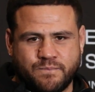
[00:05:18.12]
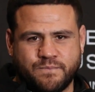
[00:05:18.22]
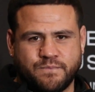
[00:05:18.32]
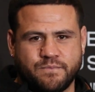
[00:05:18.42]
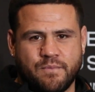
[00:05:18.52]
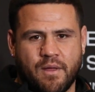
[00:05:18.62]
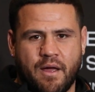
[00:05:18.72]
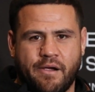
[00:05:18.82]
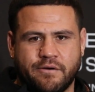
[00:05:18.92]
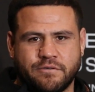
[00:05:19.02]
You
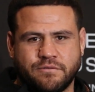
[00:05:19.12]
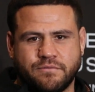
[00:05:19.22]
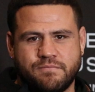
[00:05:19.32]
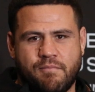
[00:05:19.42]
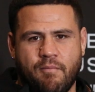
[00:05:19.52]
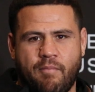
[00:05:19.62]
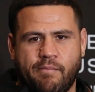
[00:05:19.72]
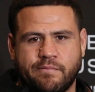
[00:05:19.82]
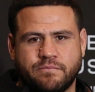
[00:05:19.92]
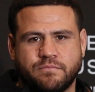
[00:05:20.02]
mentioned those other
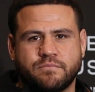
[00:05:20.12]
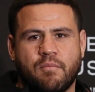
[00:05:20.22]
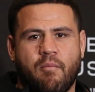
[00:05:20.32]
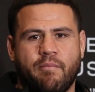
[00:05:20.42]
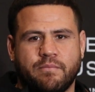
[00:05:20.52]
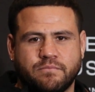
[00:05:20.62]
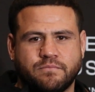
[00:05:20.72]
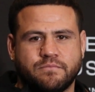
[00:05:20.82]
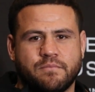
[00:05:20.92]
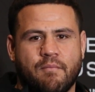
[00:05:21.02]
businesses that you have,
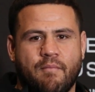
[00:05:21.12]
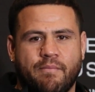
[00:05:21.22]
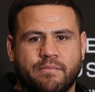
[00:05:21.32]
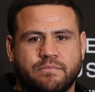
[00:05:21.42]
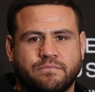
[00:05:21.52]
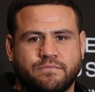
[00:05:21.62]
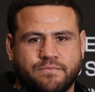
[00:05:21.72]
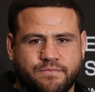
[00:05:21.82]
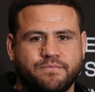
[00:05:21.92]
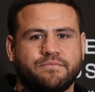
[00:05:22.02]
Drink West as
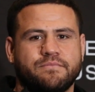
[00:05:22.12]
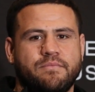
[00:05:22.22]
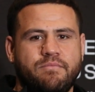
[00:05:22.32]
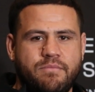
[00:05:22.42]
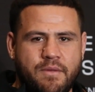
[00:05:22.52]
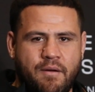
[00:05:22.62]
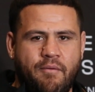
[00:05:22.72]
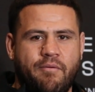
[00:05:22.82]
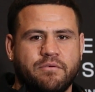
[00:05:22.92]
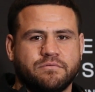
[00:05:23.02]
well as Bam Bam
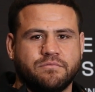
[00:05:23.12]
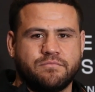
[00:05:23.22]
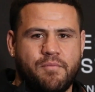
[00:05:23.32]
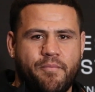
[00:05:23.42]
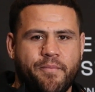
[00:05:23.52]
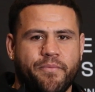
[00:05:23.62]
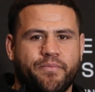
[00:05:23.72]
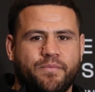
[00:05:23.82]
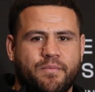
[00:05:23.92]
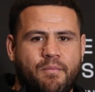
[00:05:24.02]
Buds.
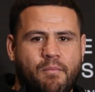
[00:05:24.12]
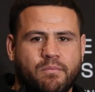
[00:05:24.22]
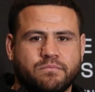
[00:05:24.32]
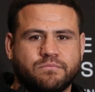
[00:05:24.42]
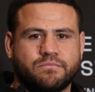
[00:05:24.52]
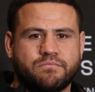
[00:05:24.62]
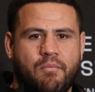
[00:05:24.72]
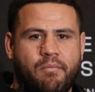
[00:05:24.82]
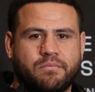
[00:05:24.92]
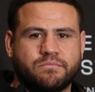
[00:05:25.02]
Are those
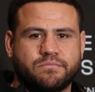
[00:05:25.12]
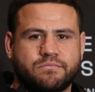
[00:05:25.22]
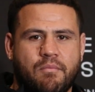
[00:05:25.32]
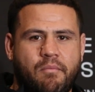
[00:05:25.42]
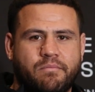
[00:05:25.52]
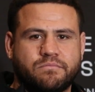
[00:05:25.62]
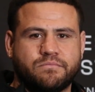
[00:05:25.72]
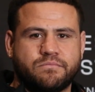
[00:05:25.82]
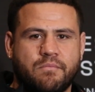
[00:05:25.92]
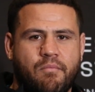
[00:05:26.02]
things that
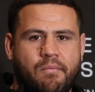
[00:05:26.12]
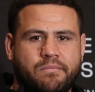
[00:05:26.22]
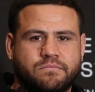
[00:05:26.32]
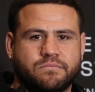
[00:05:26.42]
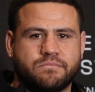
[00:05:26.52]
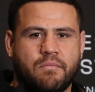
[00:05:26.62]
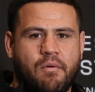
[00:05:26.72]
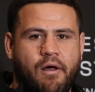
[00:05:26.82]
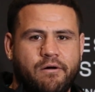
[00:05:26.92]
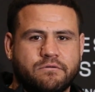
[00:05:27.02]
you had dreamed up
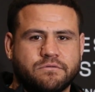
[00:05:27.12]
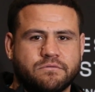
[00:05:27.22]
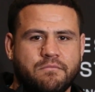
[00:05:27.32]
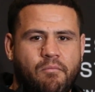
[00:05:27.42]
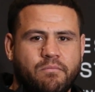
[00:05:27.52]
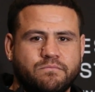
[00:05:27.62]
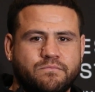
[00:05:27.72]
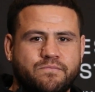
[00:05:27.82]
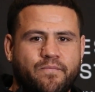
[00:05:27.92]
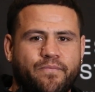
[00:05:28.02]
of doing and
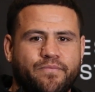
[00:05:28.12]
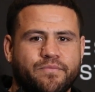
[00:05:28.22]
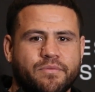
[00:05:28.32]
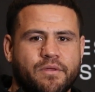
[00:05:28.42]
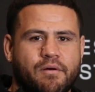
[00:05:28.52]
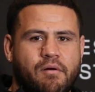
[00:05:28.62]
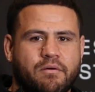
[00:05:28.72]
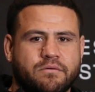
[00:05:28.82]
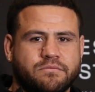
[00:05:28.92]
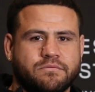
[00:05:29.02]
then you approach someone
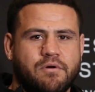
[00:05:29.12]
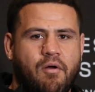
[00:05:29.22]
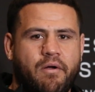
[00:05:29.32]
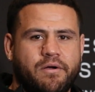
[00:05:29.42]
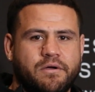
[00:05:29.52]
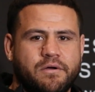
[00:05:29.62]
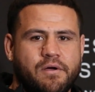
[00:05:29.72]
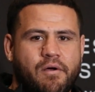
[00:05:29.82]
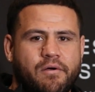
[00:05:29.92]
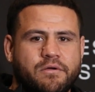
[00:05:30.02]
about it? Does someone come to
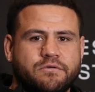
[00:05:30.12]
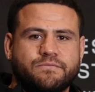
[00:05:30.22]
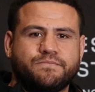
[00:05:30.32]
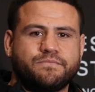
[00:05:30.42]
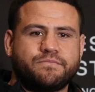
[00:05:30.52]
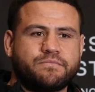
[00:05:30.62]
you to set that up?